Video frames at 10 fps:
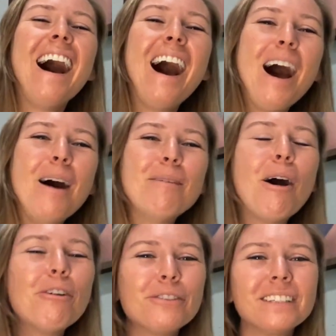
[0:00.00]

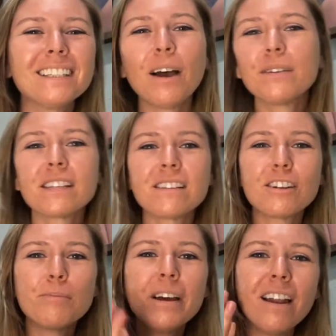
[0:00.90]
Hopefully that was a
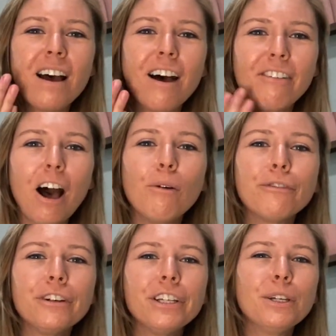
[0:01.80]
little bit of help
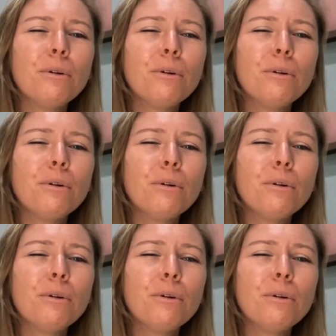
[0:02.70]
for you.